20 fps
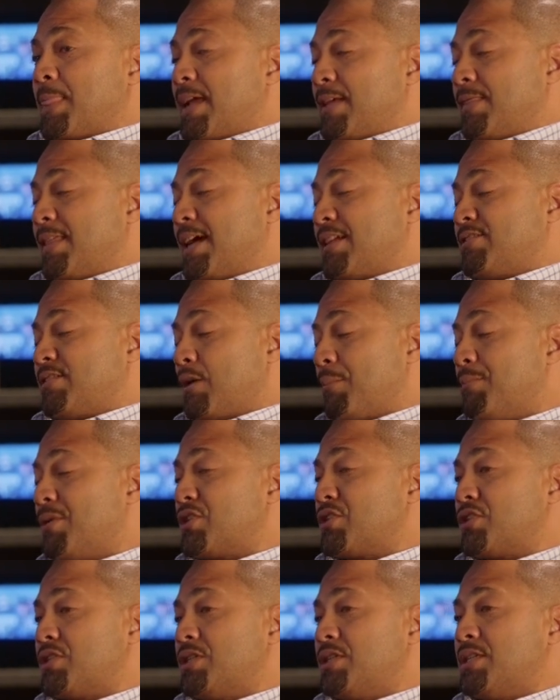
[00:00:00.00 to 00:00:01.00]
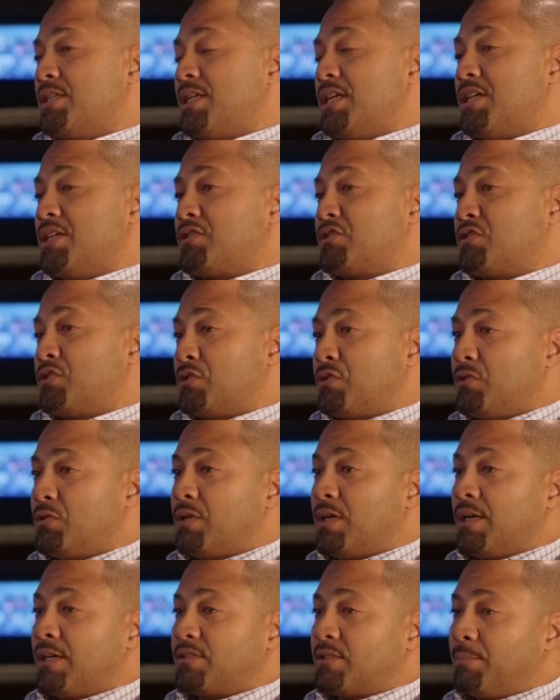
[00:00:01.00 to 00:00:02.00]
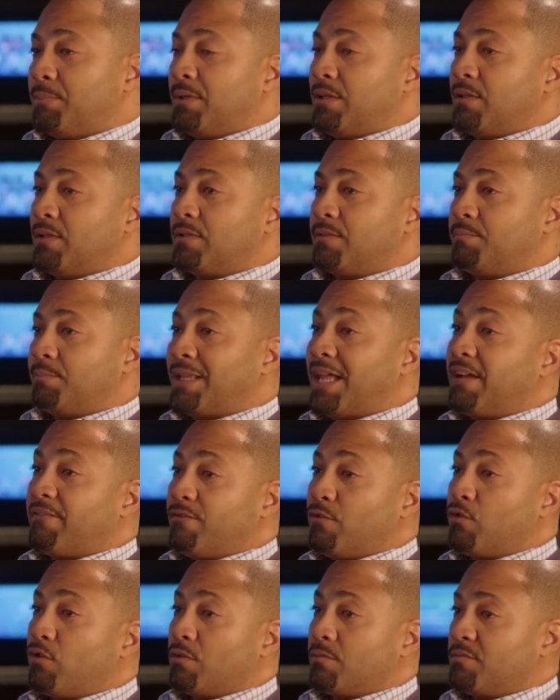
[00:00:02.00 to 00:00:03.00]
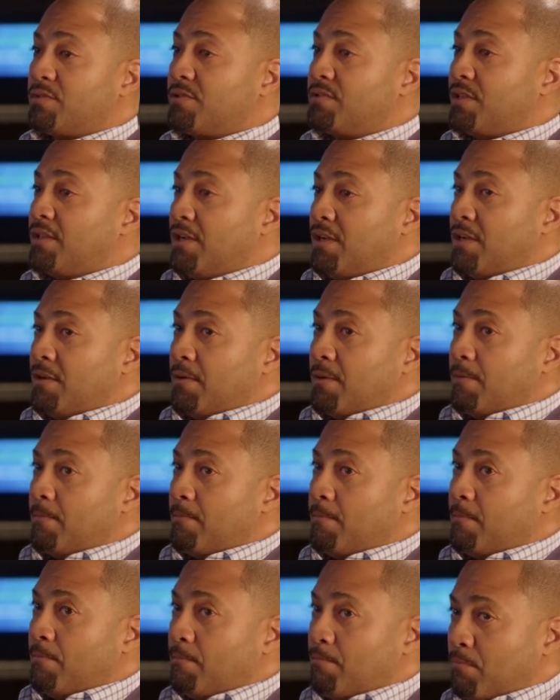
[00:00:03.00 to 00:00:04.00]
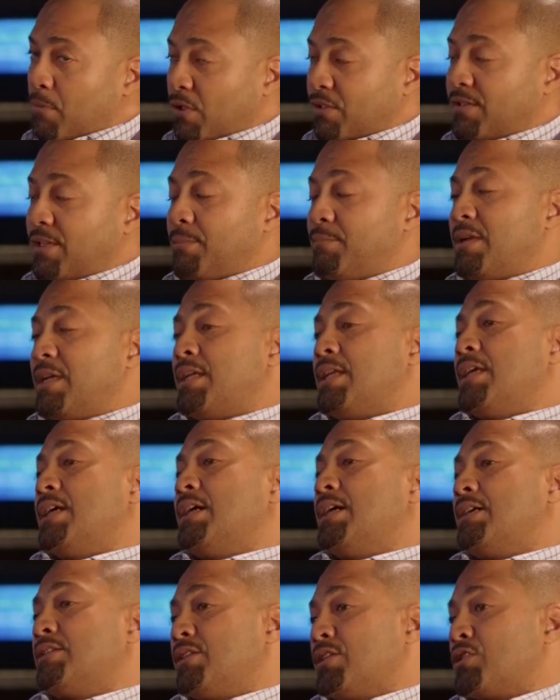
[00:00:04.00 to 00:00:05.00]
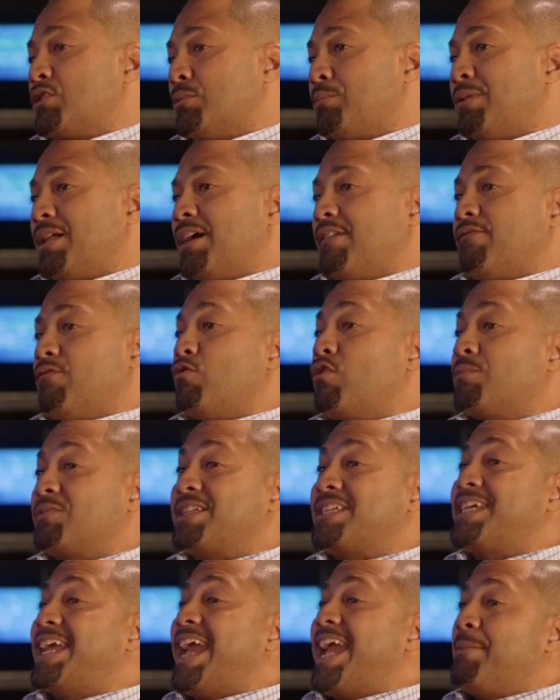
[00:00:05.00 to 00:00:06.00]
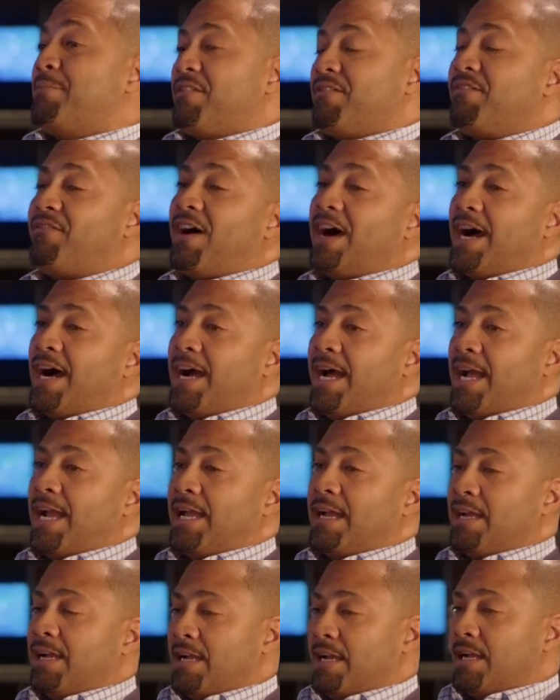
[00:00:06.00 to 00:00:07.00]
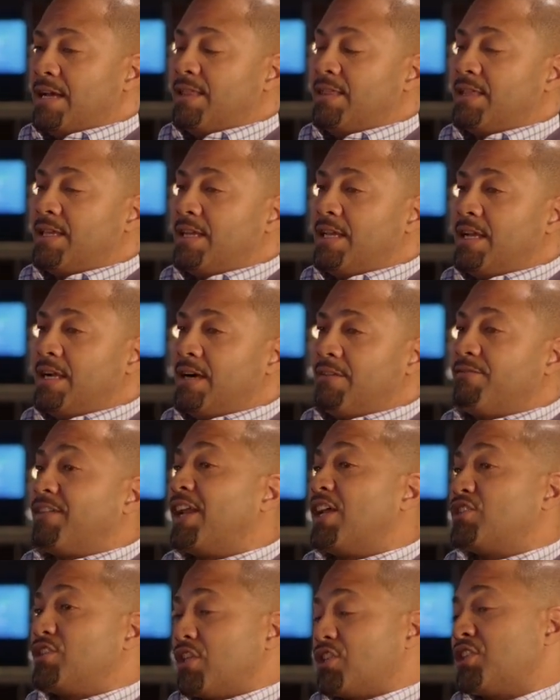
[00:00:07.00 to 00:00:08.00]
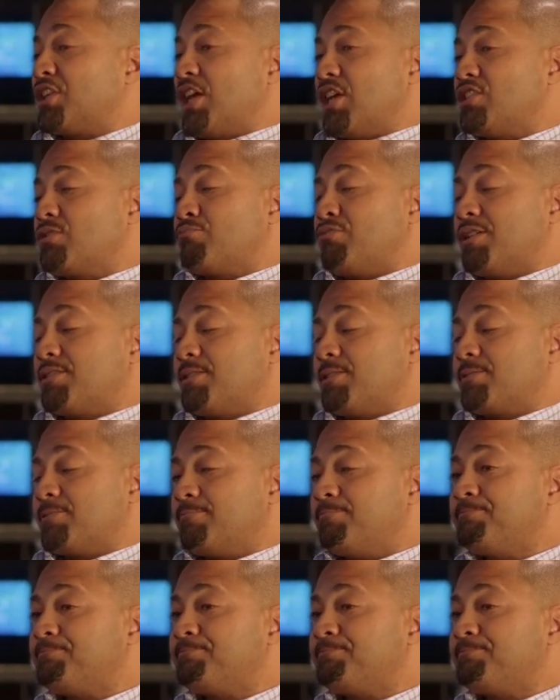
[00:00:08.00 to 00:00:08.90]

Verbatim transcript: And that's our mission is to, uh, to build platforms, multimedia, digital platforms, gamify the uh, financial education process.